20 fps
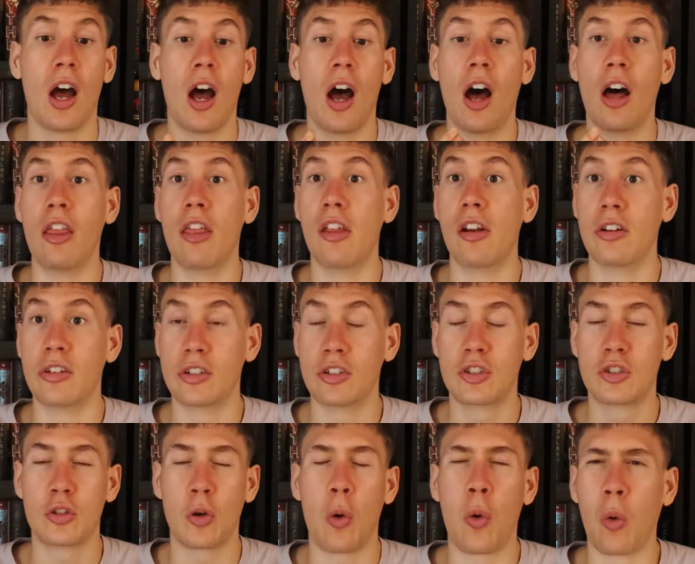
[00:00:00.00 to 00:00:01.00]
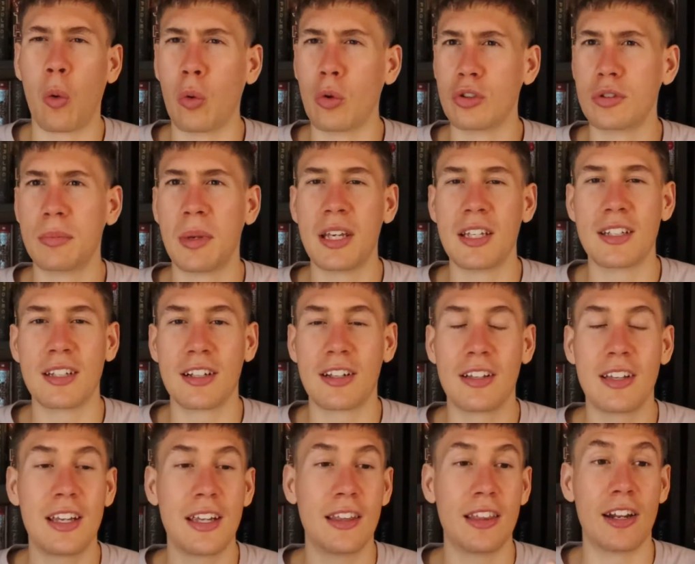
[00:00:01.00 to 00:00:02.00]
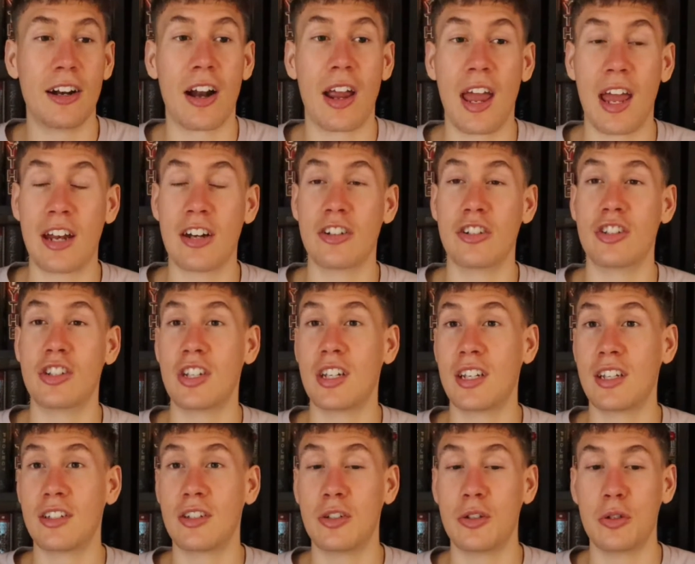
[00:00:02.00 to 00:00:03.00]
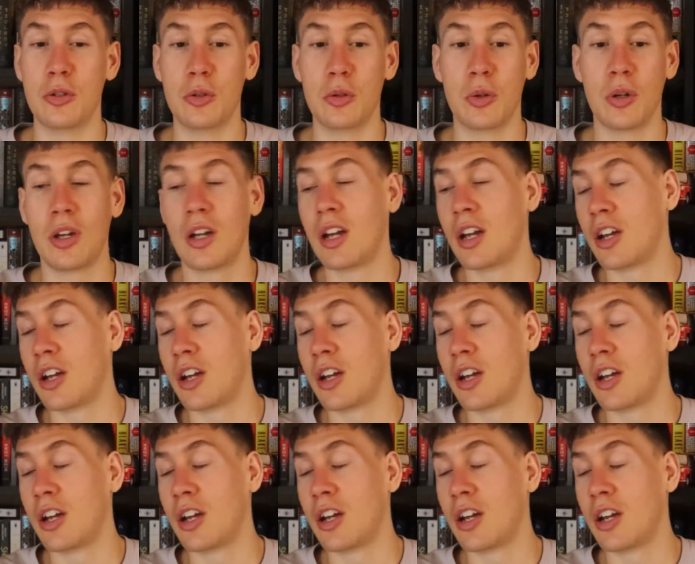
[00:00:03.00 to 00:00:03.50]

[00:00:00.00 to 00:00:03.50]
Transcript: others' souls basically and their energy to